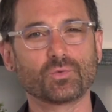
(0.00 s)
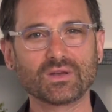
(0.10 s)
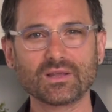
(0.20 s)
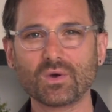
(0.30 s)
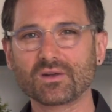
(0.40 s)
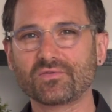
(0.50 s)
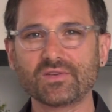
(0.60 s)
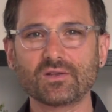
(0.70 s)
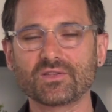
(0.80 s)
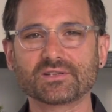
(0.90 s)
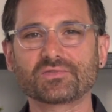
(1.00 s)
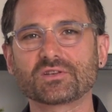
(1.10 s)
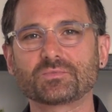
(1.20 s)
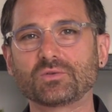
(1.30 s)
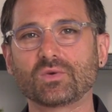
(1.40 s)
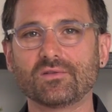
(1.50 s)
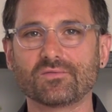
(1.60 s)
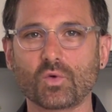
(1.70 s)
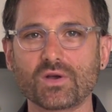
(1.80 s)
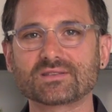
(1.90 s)
really want to feel the difference between
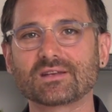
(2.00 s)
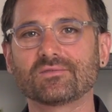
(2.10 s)
voice and